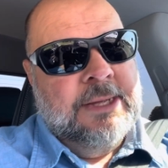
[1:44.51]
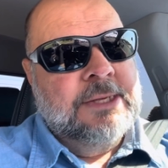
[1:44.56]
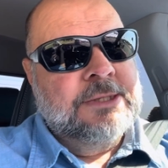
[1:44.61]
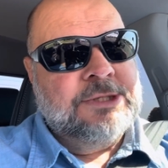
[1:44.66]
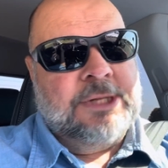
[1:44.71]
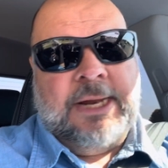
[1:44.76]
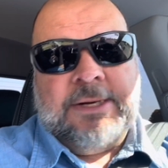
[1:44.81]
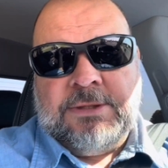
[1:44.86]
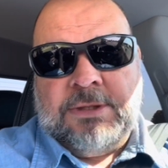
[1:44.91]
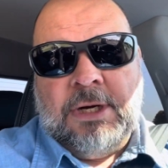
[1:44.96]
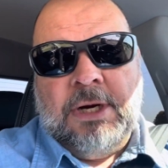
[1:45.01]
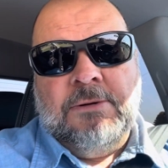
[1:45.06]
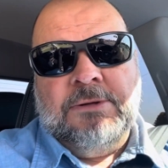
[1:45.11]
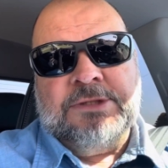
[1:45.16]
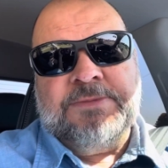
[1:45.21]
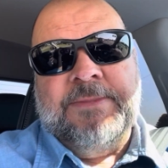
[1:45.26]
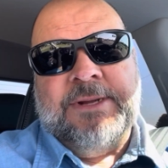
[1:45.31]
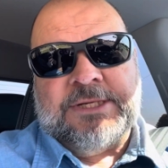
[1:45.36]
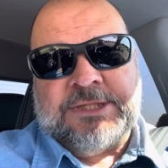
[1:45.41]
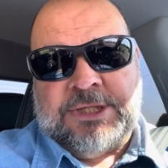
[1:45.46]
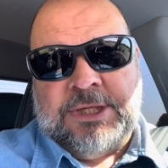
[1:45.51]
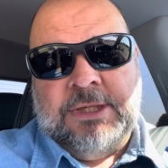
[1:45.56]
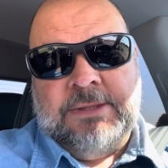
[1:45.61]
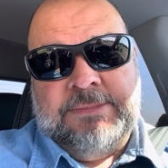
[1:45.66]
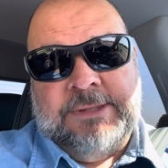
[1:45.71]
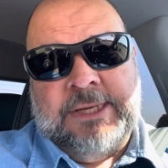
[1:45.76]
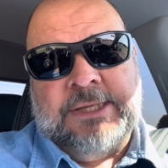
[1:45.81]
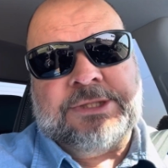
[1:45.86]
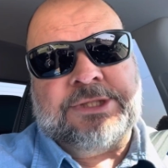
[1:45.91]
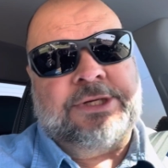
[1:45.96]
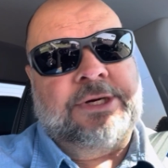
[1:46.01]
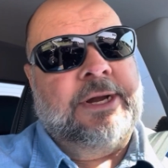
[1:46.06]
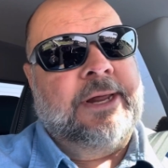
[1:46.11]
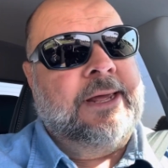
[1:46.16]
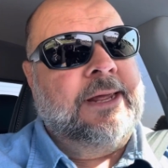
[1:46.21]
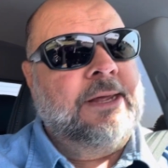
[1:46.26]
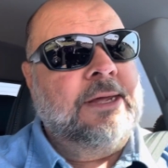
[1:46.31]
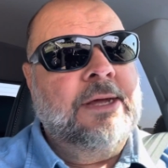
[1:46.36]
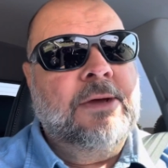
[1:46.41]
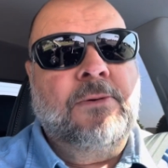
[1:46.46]
So that door was messed up
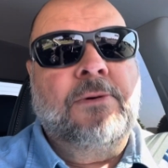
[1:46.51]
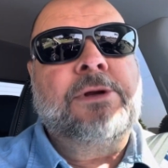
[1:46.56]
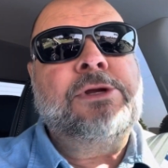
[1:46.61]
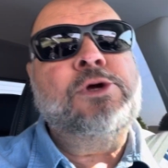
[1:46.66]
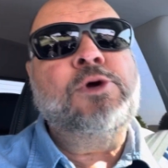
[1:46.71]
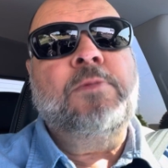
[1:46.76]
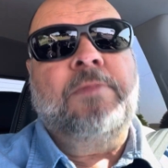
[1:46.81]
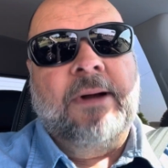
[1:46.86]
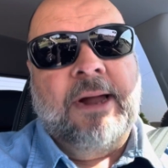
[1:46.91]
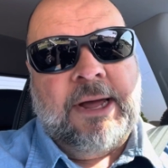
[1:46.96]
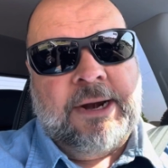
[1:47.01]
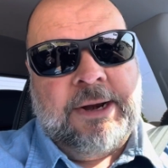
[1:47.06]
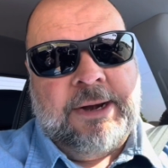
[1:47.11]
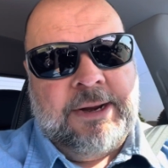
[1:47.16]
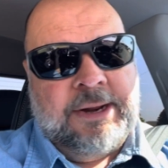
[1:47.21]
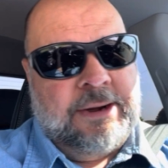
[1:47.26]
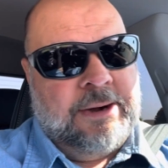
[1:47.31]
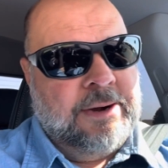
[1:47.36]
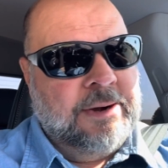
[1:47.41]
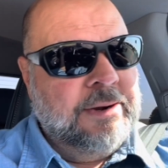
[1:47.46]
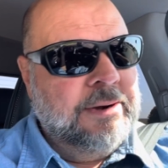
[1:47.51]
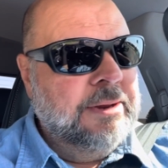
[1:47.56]
yesterday when you brought it here.